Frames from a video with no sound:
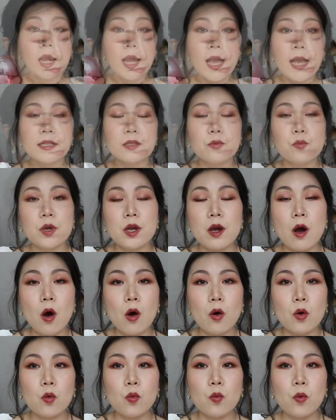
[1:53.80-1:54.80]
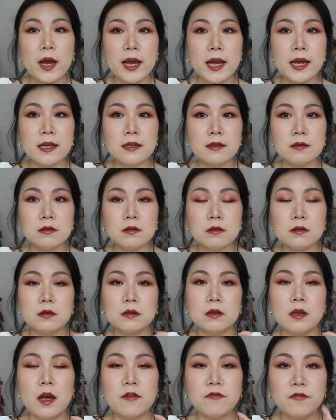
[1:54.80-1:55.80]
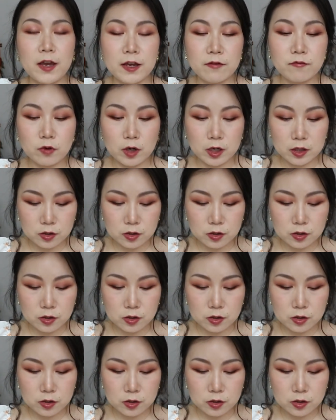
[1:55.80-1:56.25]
As we're on Wayne's favorite,